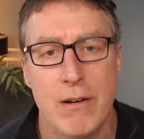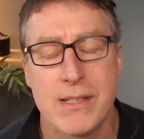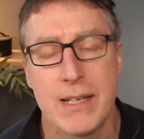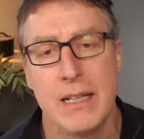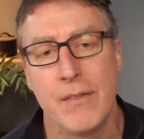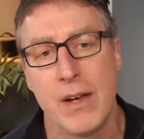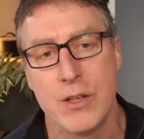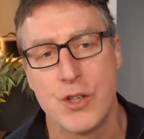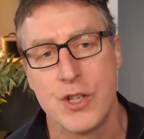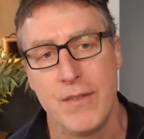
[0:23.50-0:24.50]
significant
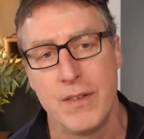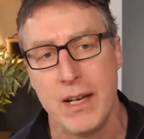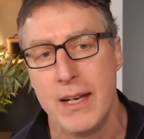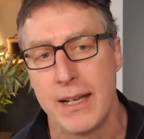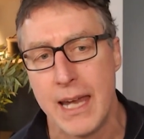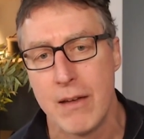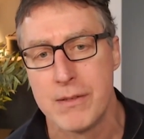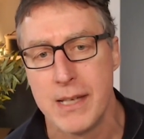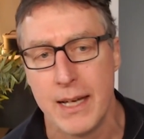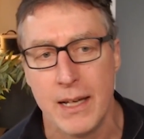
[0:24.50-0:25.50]
shift in
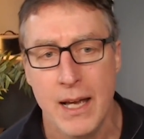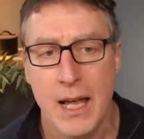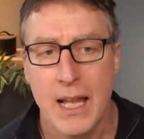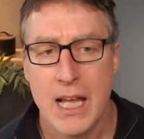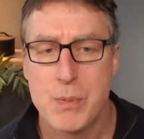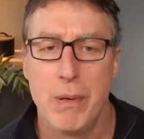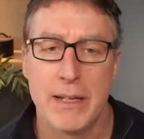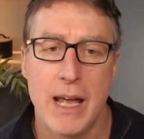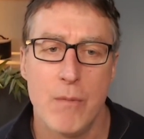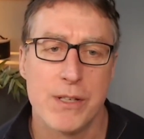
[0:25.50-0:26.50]
accounting. Let's break
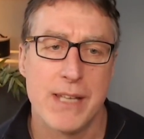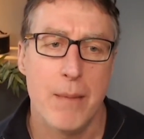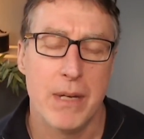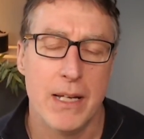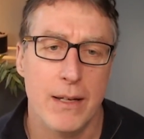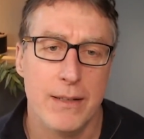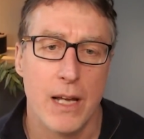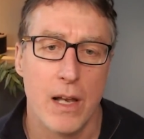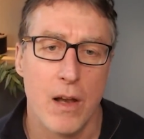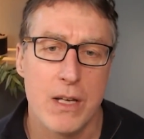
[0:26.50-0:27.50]
down what's happening.
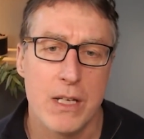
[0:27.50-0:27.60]
Deloitte